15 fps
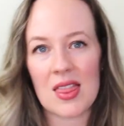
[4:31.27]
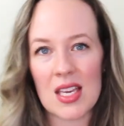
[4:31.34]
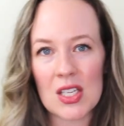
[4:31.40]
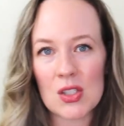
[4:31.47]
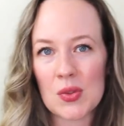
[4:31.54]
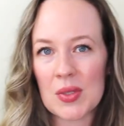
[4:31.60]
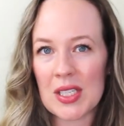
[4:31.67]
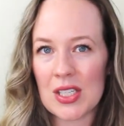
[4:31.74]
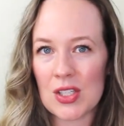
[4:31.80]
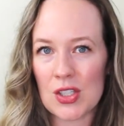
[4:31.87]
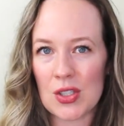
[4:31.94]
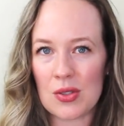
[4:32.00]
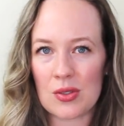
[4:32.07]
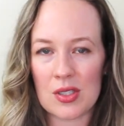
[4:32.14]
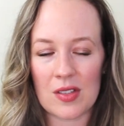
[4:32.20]
These three
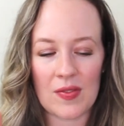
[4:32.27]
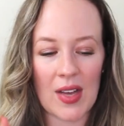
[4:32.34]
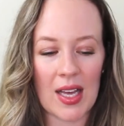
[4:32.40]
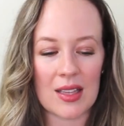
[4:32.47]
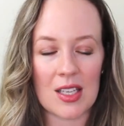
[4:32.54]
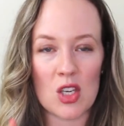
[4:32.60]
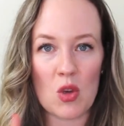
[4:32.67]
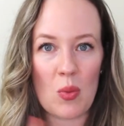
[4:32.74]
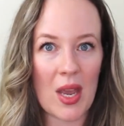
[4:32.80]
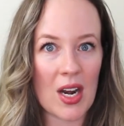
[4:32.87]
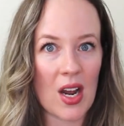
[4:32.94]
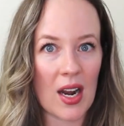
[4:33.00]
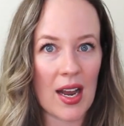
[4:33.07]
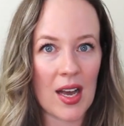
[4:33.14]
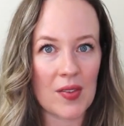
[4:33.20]
issues, the fact that you may
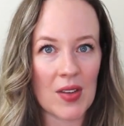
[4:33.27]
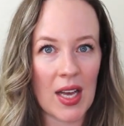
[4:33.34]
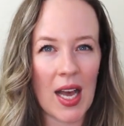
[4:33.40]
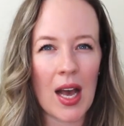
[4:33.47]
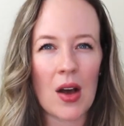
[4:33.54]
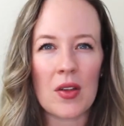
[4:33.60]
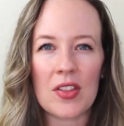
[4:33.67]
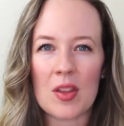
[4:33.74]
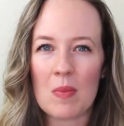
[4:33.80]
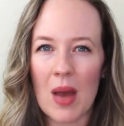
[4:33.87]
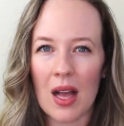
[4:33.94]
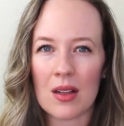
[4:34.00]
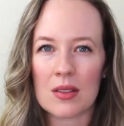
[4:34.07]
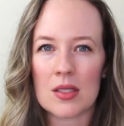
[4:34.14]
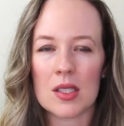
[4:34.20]
not have a healthy
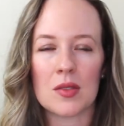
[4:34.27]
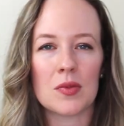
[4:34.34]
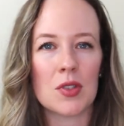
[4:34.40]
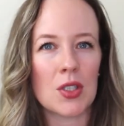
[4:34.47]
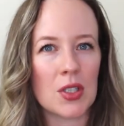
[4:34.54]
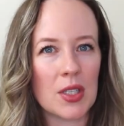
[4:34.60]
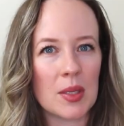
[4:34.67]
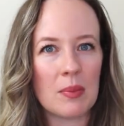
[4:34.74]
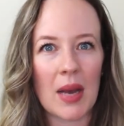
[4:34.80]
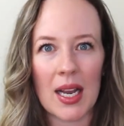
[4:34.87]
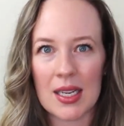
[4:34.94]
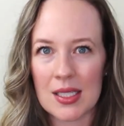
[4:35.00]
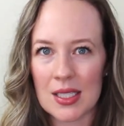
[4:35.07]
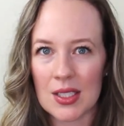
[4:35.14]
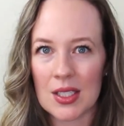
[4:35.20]
balance of good
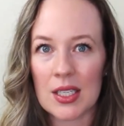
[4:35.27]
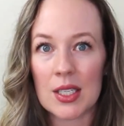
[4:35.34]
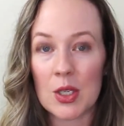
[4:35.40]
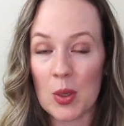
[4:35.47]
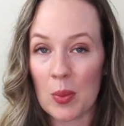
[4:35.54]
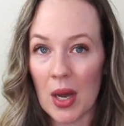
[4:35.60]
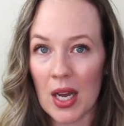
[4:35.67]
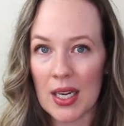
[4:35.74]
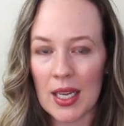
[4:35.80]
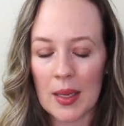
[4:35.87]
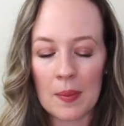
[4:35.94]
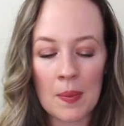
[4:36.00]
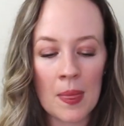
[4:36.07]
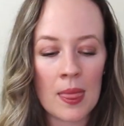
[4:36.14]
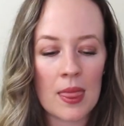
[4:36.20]
bacteria in your
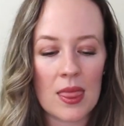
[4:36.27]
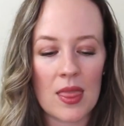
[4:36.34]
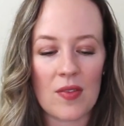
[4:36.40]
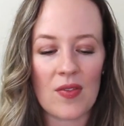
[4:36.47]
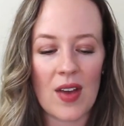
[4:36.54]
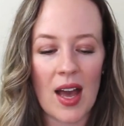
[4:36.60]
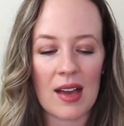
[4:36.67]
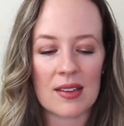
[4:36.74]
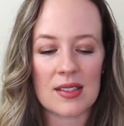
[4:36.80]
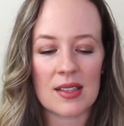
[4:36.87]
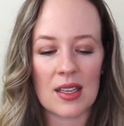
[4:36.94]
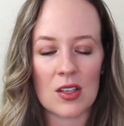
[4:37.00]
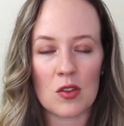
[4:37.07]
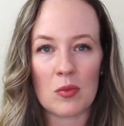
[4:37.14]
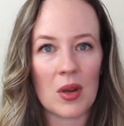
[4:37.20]
body, the fact
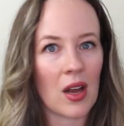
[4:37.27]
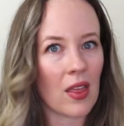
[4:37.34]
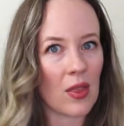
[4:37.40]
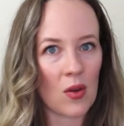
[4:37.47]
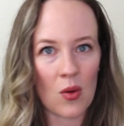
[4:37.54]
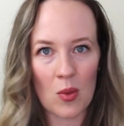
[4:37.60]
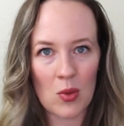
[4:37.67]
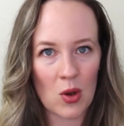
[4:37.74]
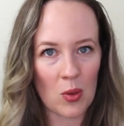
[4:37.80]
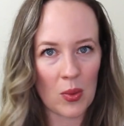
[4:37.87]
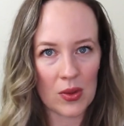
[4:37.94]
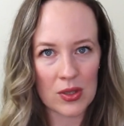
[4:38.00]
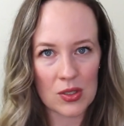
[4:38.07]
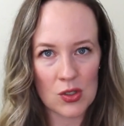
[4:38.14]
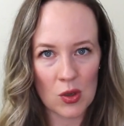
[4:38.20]
that you've been on the hormonal
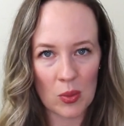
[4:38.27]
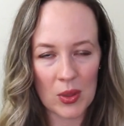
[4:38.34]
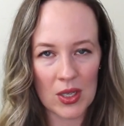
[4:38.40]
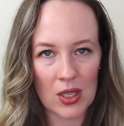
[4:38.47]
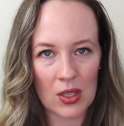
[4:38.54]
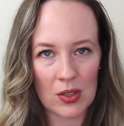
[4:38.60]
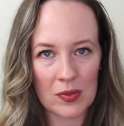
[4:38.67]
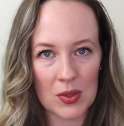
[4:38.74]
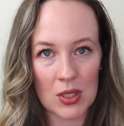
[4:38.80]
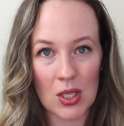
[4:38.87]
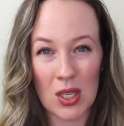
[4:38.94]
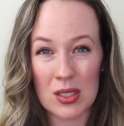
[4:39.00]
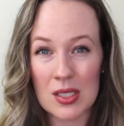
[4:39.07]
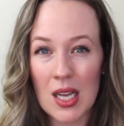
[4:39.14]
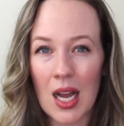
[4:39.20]
birth control pill for a
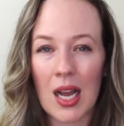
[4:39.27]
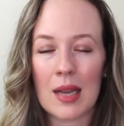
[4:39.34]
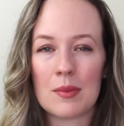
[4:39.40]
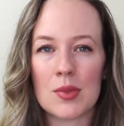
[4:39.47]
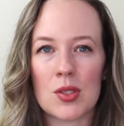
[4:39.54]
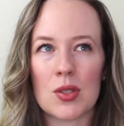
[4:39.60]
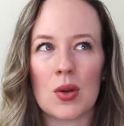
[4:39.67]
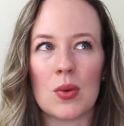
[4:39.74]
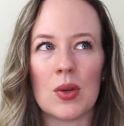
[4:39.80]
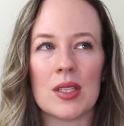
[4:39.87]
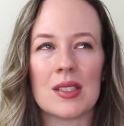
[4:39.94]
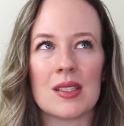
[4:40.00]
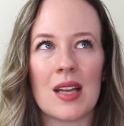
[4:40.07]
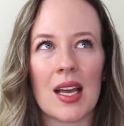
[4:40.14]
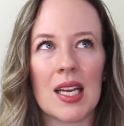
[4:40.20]
long time, so
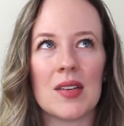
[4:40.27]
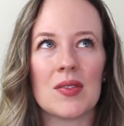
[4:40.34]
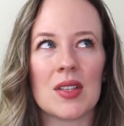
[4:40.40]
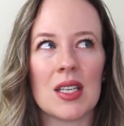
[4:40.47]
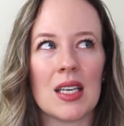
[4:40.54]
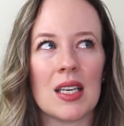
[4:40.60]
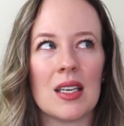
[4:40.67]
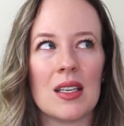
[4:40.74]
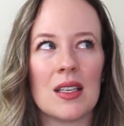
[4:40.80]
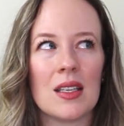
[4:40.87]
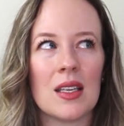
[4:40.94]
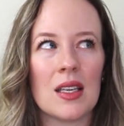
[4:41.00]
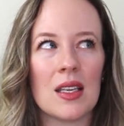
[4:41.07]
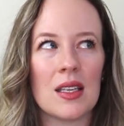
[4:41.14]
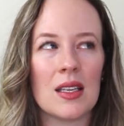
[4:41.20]
it's negatively,
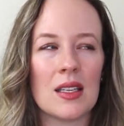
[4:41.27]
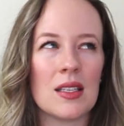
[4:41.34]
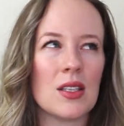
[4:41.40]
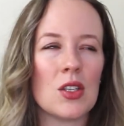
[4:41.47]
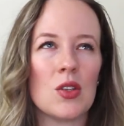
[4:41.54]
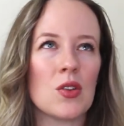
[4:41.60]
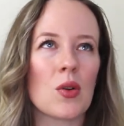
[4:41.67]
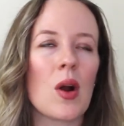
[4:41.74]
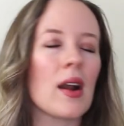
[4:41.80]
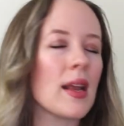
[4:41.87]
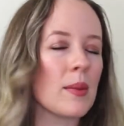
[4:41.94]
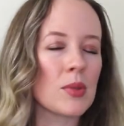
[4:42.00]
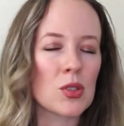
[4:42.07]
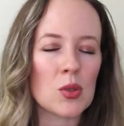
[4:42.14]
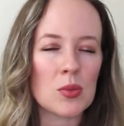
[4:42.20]
you're
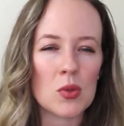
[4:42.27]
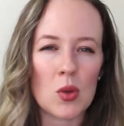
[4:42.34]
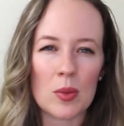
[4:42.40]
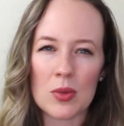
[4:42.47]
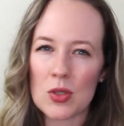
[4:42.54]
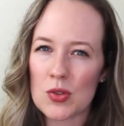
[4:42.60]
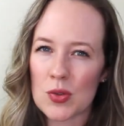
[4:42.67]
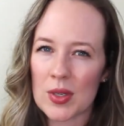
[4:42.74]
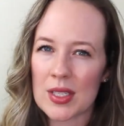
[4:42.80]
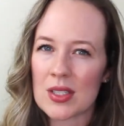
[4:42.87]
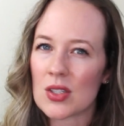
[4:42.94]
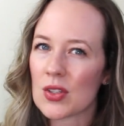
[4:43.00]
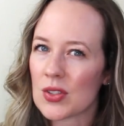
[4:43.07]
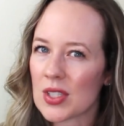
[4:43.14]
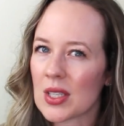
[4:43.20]
unable to absorb nutrients
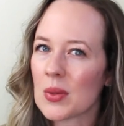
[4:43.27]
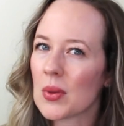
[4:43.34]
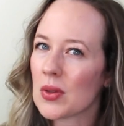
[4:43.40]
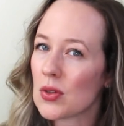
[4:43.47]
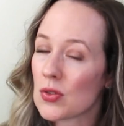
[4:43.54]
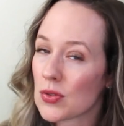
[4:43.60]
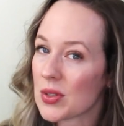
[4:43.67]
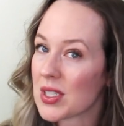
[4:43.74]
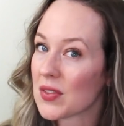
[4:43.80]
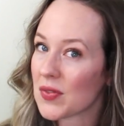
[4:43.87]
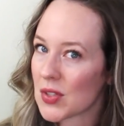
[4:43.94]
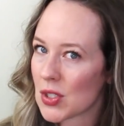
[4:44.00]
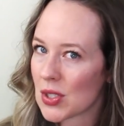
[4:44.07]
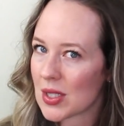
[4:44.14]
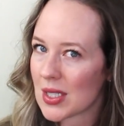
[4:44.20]
and you're dealing with nutrient
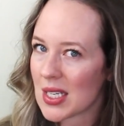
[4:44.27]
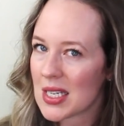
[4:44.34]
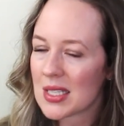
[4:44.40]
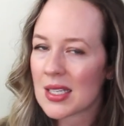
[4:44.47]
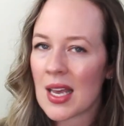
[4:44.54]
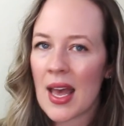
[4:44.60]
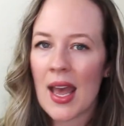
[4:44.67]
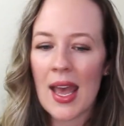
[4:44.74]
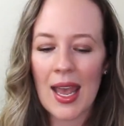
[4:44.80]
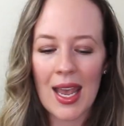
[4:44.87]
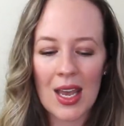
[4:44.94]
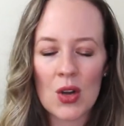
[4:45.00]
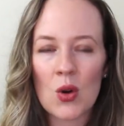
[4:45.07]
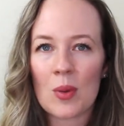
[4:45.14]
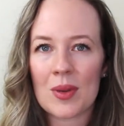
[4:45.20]
deficiencies,
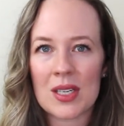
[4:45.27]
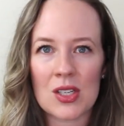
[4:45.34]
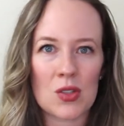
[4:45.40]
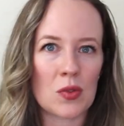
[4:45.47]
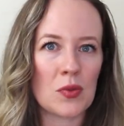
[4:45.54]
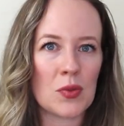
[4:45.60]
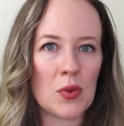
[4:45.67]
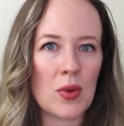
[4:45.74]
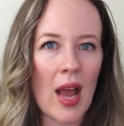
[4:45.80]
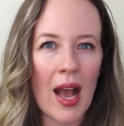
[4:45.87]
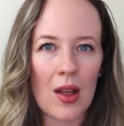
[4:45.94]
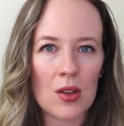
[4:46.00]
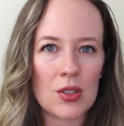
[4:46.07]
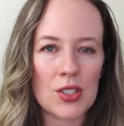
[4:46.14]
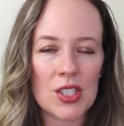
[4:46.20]
and or potential food
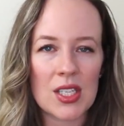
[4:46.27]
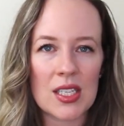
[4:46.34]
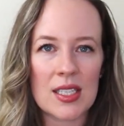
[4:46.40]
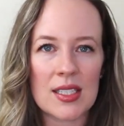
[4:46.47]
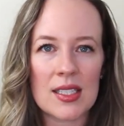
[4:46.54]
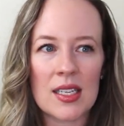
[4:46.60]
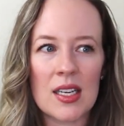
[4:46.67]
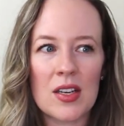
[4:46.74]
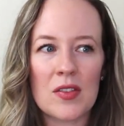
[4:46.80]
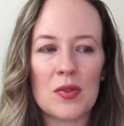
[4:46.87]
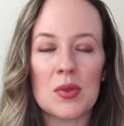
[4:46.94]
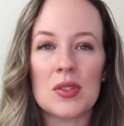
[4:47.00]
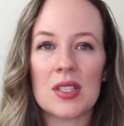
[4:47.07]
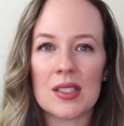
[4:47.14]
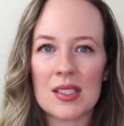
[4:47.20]
allergies,
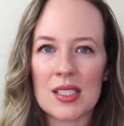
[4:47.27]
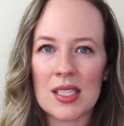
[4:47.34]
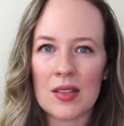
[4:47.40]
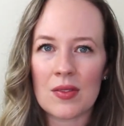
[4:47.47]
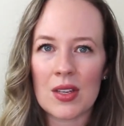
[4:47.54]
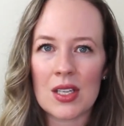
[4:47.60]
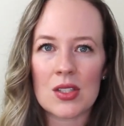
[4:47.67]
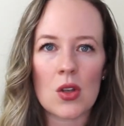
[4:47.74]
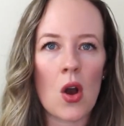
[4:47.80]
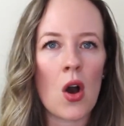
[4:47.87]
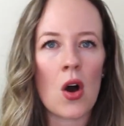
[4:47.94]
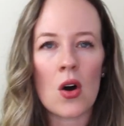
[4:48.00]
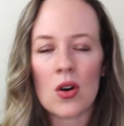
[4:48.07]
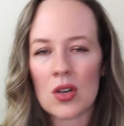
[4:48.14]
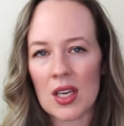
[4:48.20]
food sensitivities,
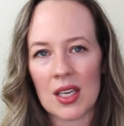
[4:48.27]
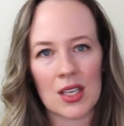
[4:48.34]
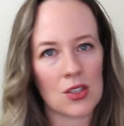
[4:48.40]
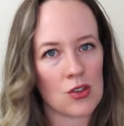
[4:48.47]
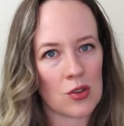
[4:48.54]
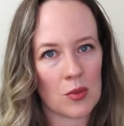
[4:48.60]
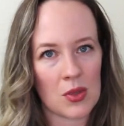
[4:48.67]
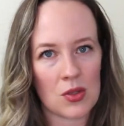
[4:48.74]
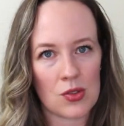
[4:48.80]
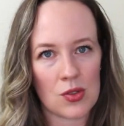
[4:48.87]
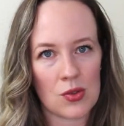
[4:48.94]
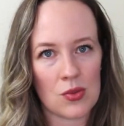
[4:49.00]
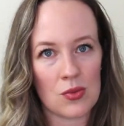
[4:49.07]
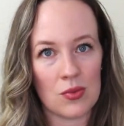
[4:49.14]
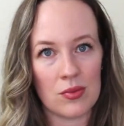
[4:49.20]
all can contribute
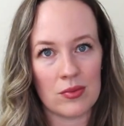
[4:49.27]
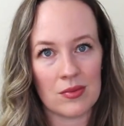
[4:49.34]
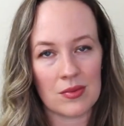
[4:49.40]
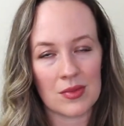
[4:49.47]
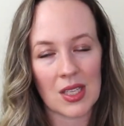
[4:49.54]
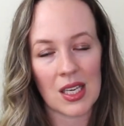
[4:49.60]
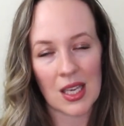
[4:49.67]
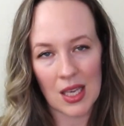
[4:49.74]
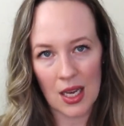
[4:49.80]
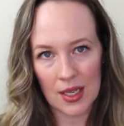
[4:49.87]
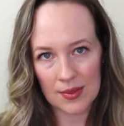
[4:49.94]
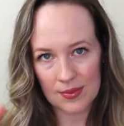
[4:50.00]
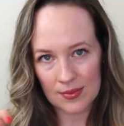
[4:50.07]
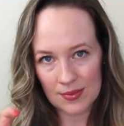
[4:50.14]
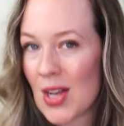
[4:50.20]
to leaky gut.
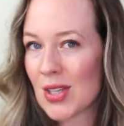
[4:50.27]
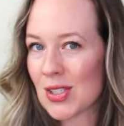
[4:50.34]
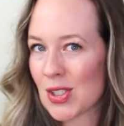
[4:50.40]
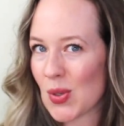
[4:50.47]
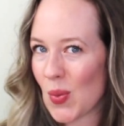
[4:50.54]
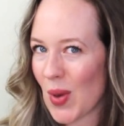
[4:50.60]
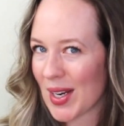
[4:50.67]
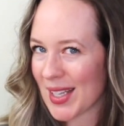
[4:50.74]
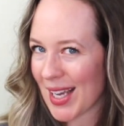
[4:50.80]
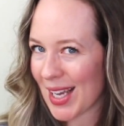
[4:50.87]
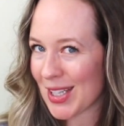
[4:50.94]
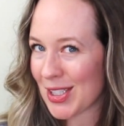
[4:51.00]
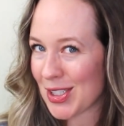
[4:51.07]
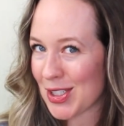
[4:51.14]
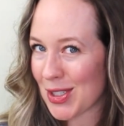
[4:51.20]
So what
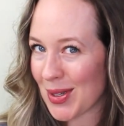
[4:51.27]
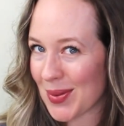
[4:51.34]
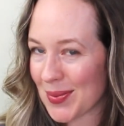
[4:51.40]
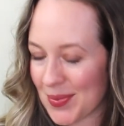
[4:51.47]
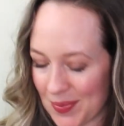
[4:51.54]
can you do?